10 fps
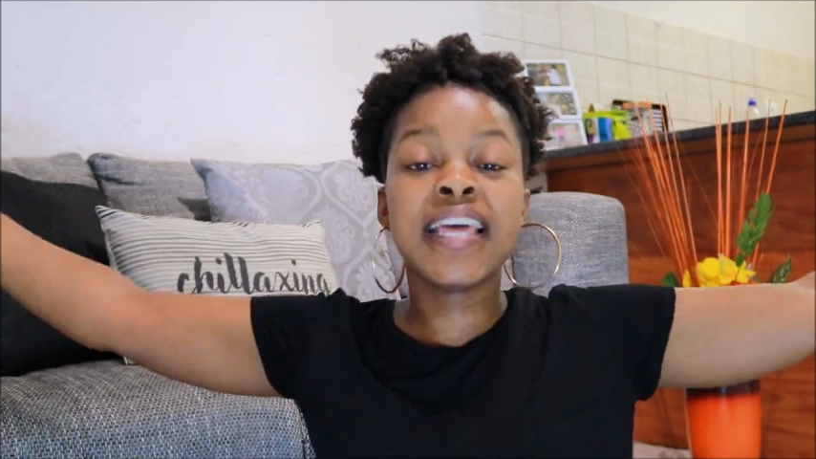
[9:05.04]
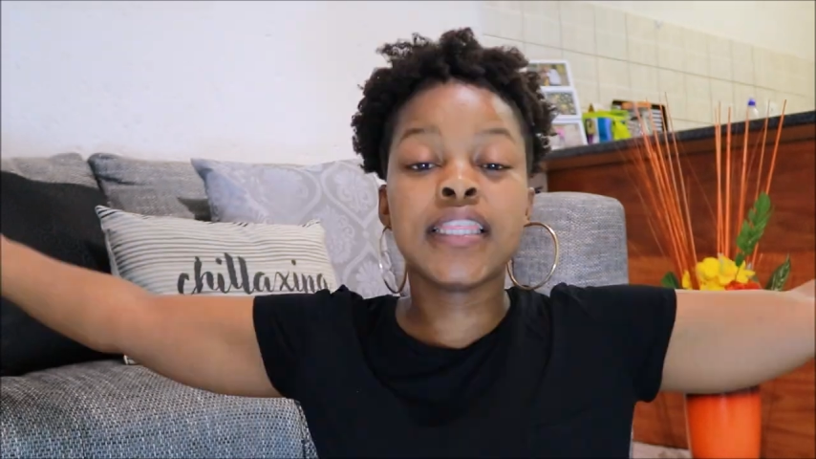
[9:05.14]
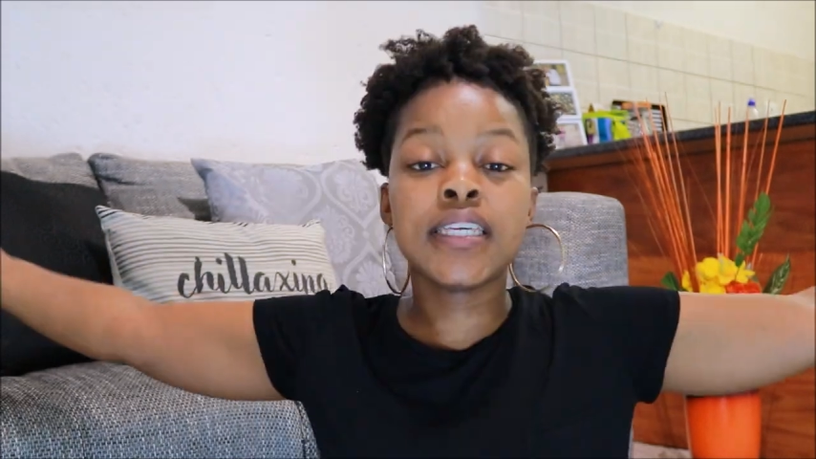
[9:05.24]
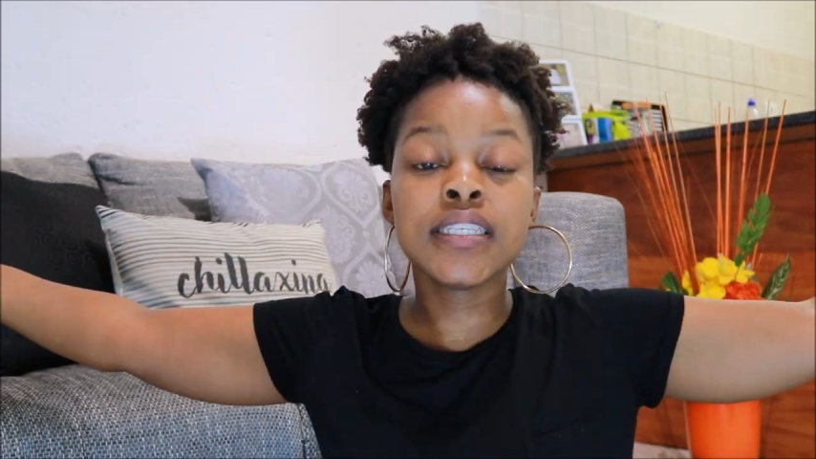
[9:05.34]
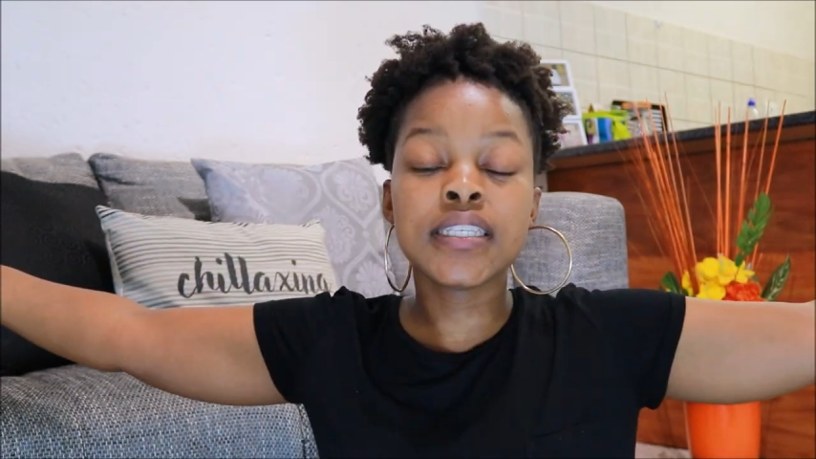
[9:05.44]

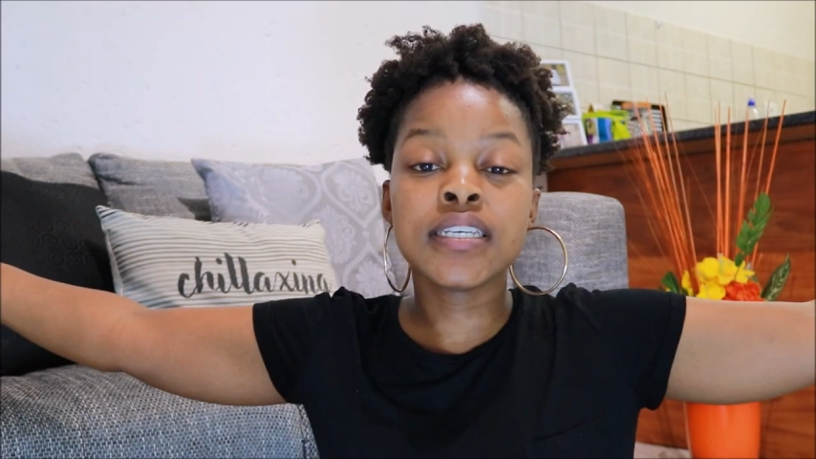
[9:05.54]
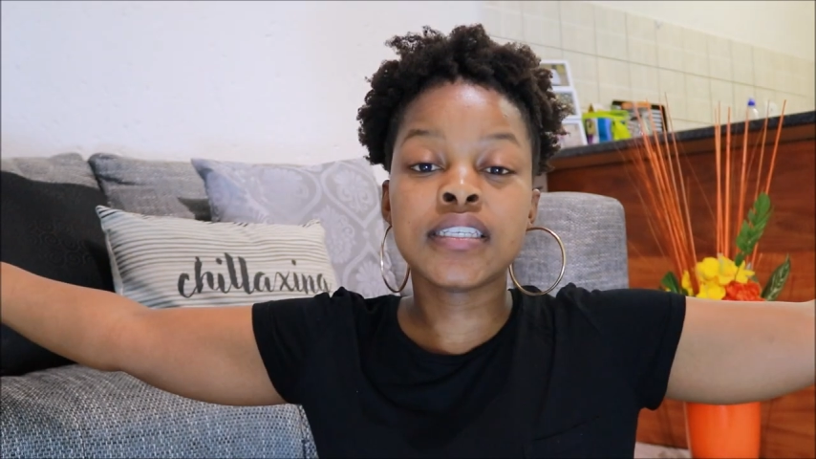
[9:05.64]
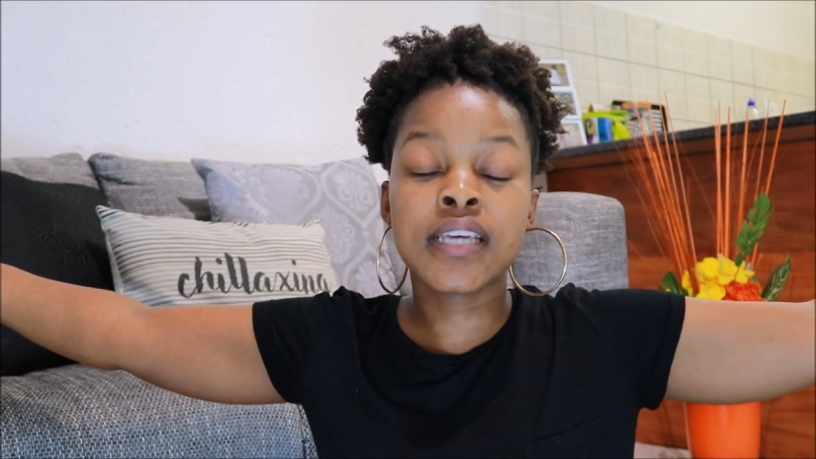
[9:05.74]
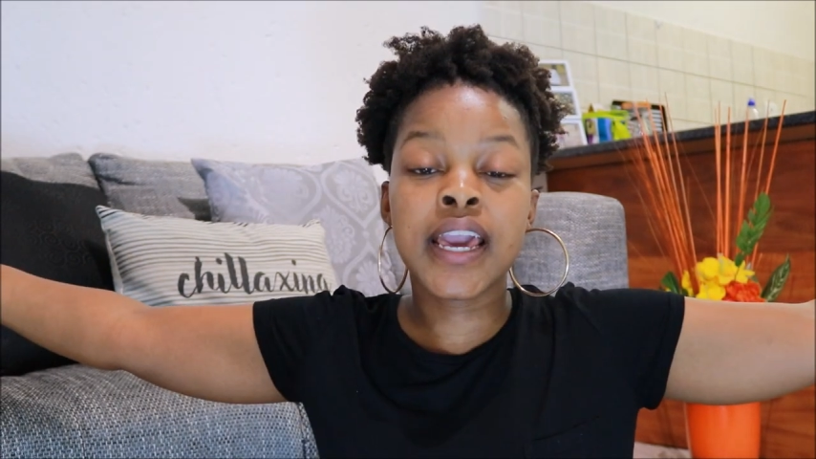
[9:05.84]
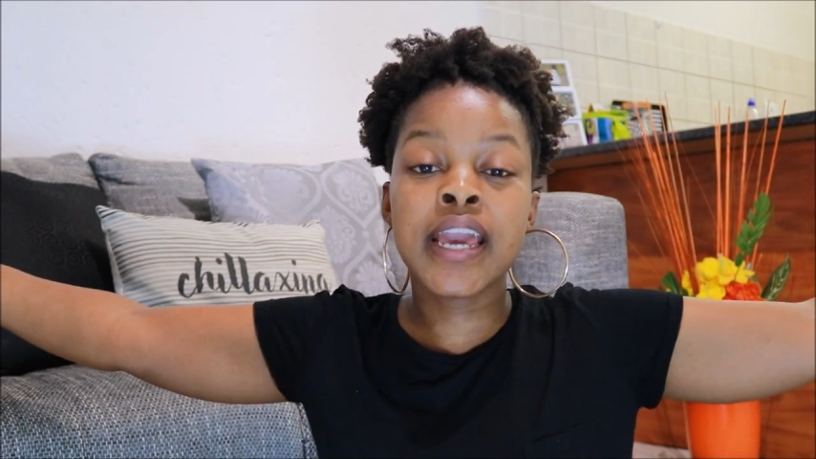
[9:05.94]
And this is
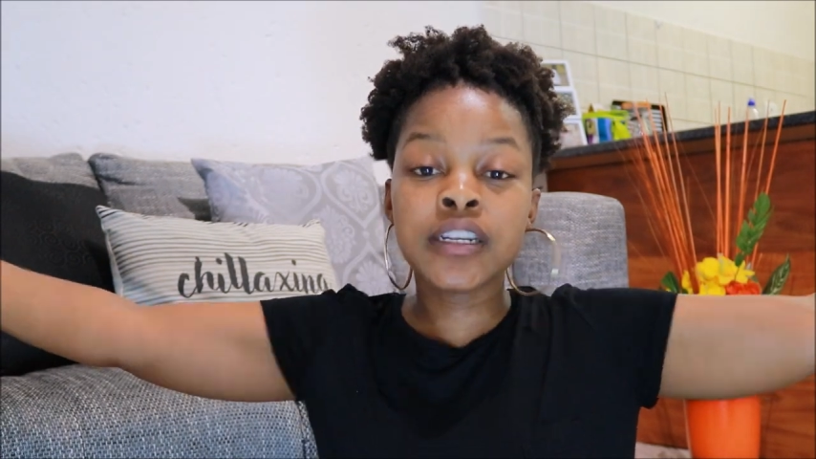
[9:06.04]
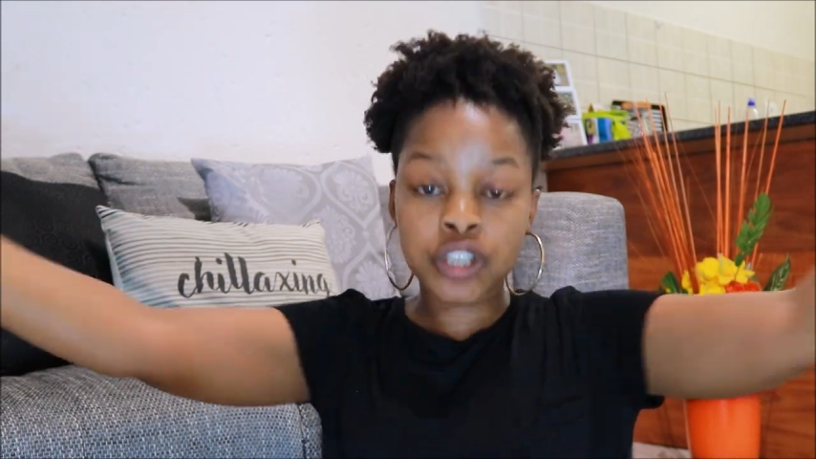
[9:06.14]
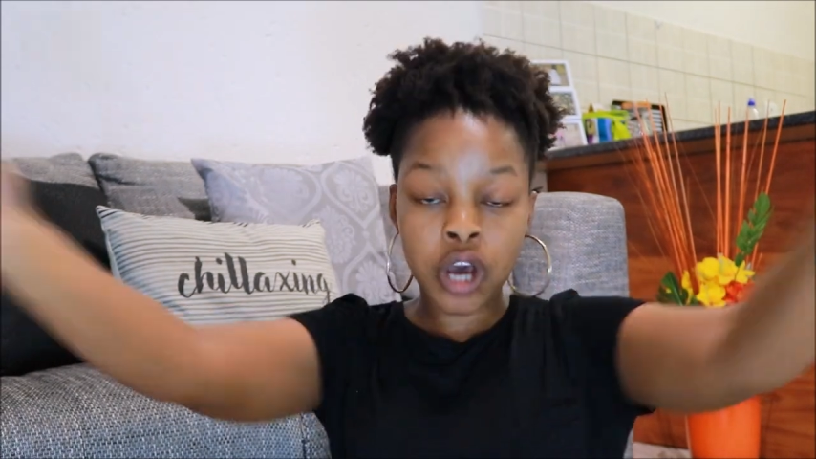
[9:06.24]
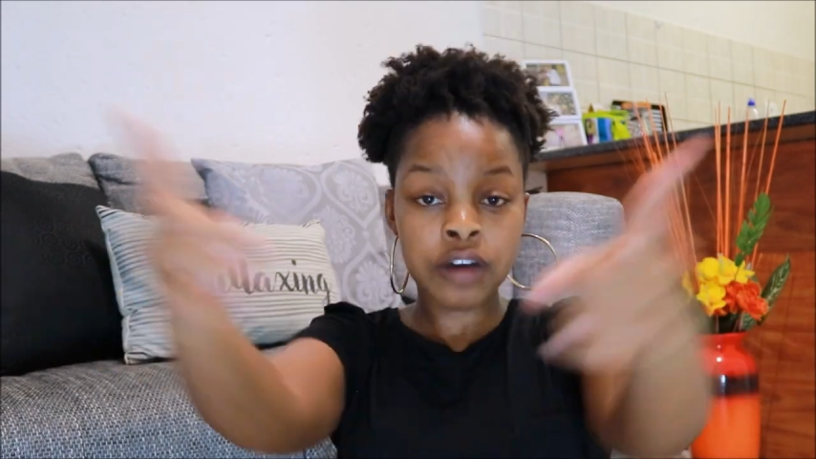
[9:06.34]
the end